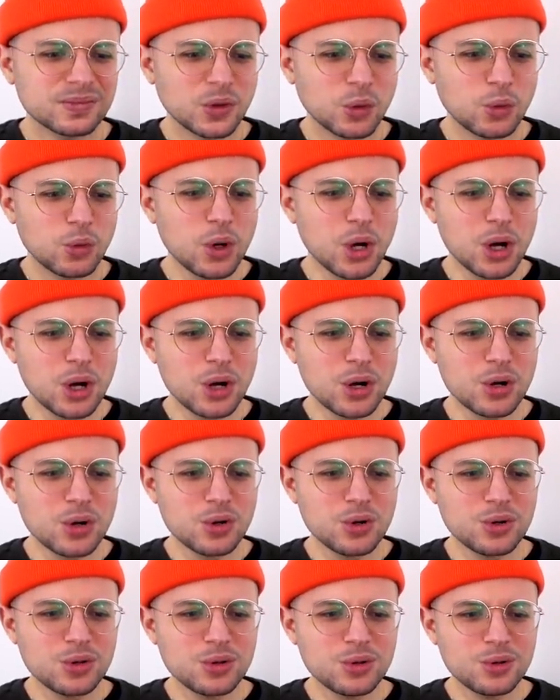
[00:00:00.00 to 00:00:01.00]

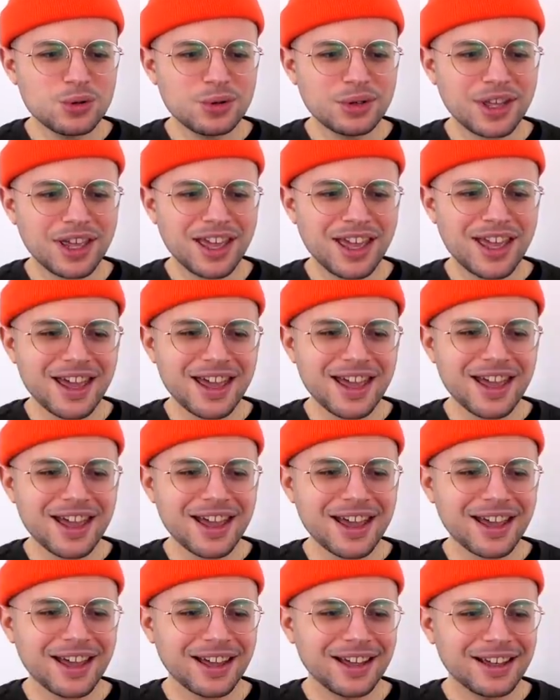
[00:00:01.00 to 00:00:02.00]
Woo!
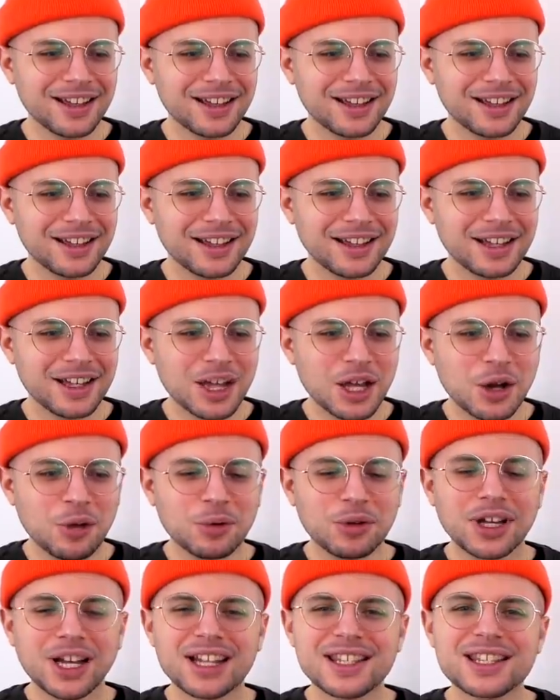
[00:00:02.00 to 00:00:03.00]
Yeah!
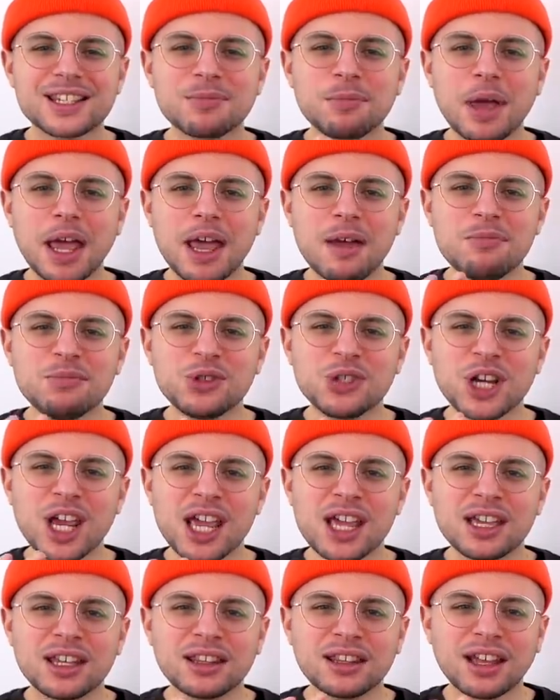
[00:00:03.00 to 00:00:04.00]
We got some
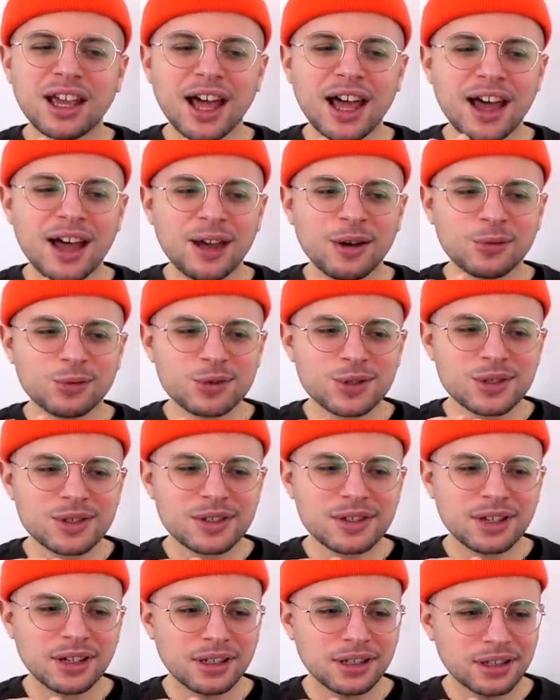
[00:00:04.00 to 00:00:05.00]
MJ in the house.